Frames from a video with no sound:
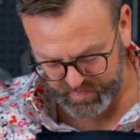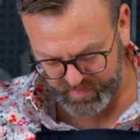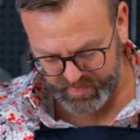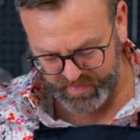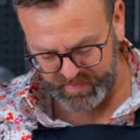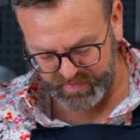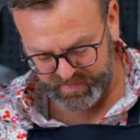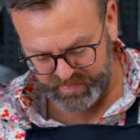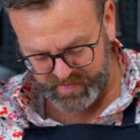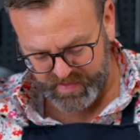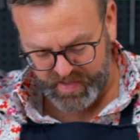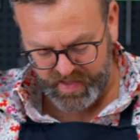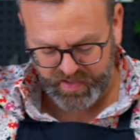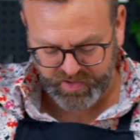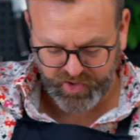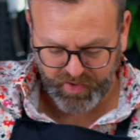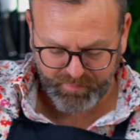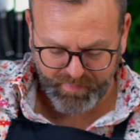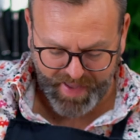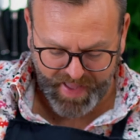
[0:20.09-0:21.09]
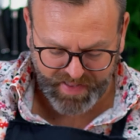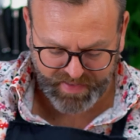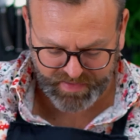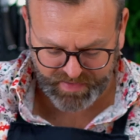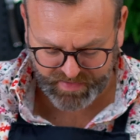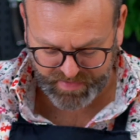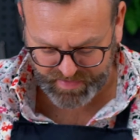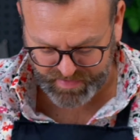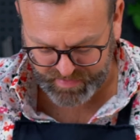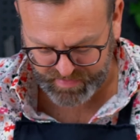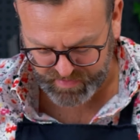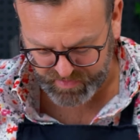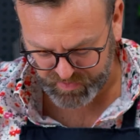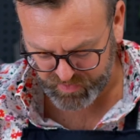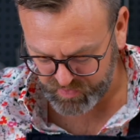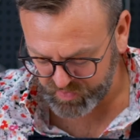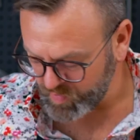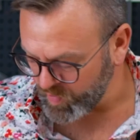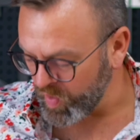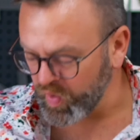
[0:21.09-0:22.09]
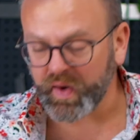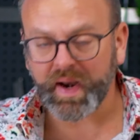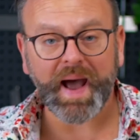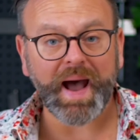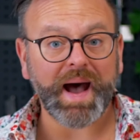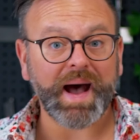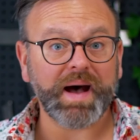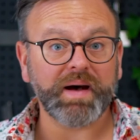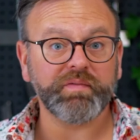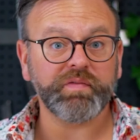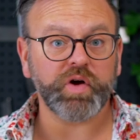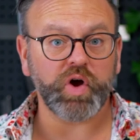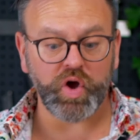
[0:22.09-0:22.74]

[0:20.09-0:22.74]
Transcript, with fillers: in the pan, you won't have